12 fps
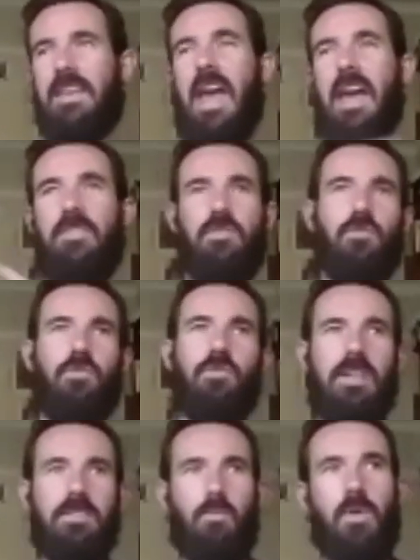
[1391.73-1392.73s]
can do
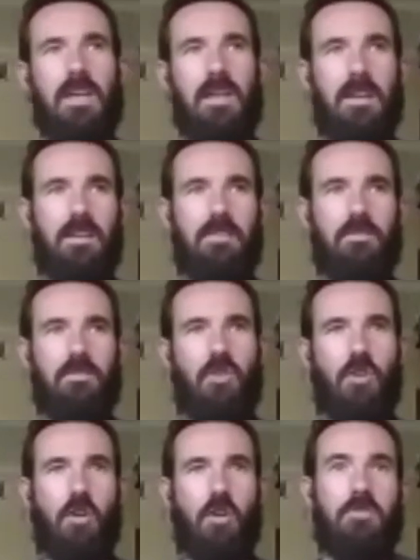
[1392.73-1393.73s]
these weird
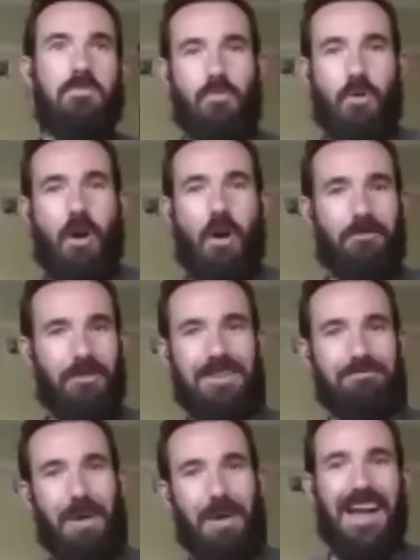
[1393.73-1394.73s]
non-profit
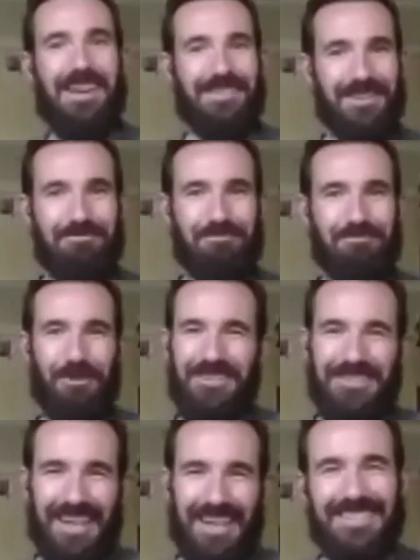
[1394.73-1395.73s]
passion
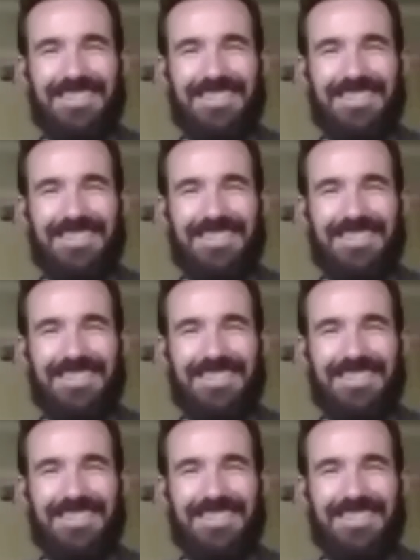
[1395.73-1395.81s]
projects,